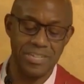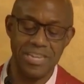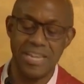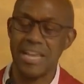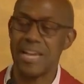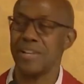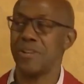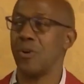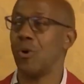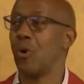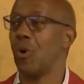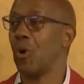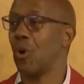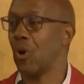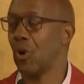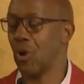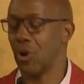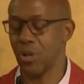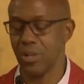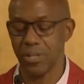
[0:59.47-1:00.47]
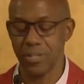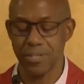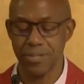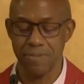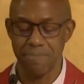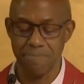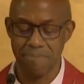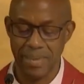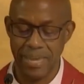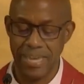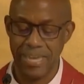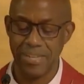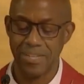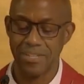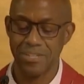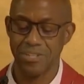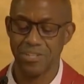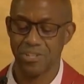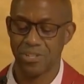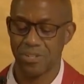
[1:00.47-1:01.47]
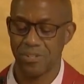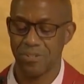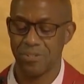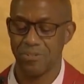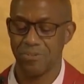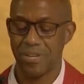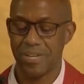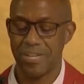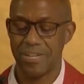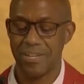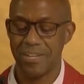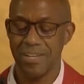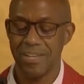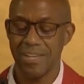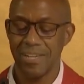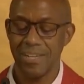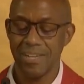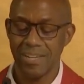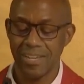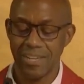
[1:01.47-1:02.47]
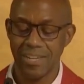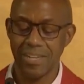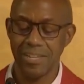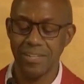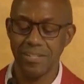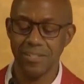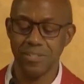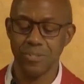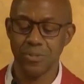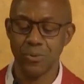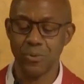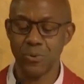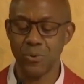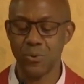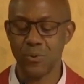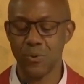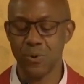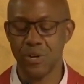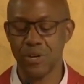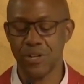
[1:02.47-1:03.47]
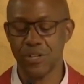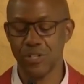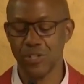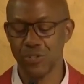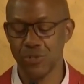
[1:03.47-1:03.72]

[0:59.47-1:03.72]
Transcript: he had all the male children killed who were